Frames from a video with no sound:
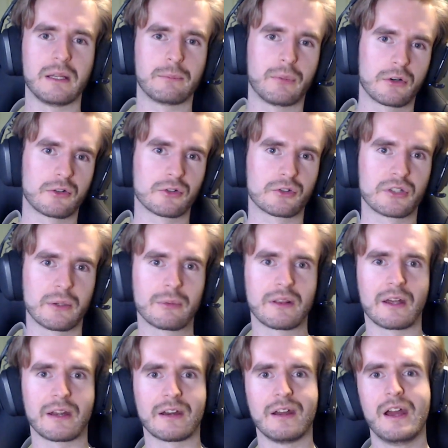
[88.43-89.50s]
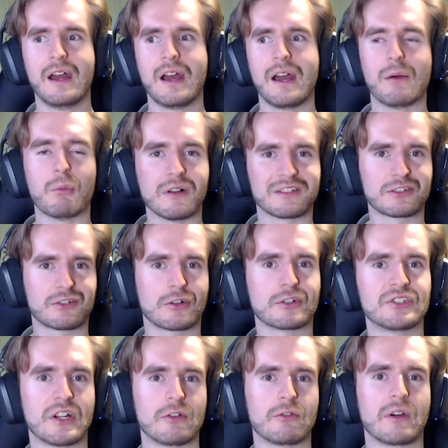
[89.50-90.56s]
partnerships that will start
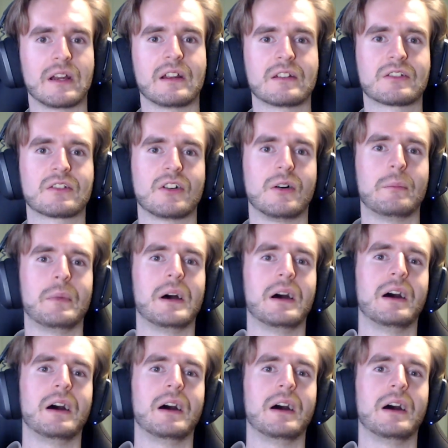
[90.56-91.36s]
generating some